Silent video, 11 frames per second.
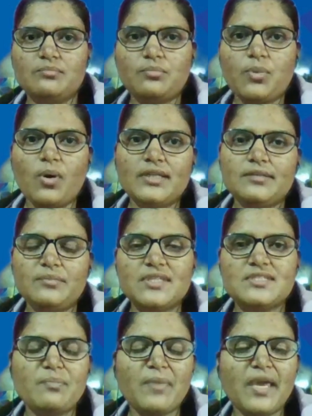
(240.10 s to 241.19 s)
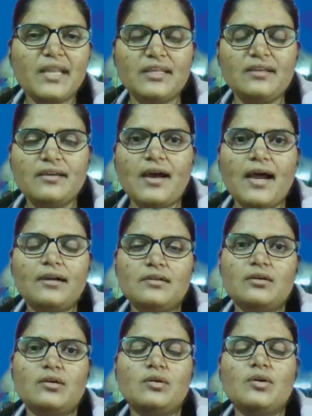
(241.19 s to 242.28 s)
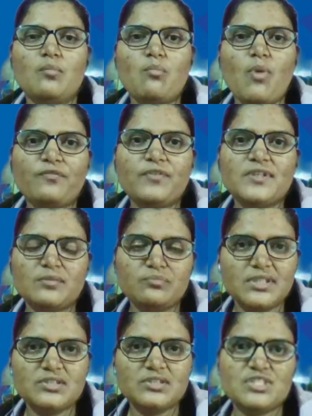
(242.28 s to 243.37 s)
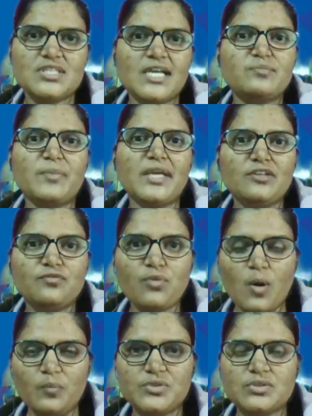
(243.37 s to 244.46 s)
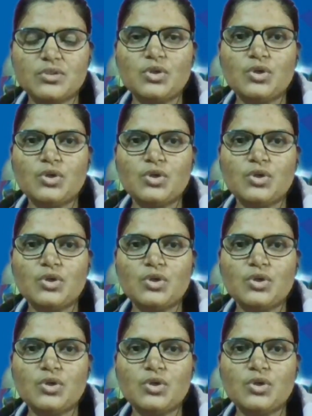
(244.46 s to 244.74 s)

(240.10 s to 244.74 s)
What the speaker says: Poly means many, and morphism means which has many forms.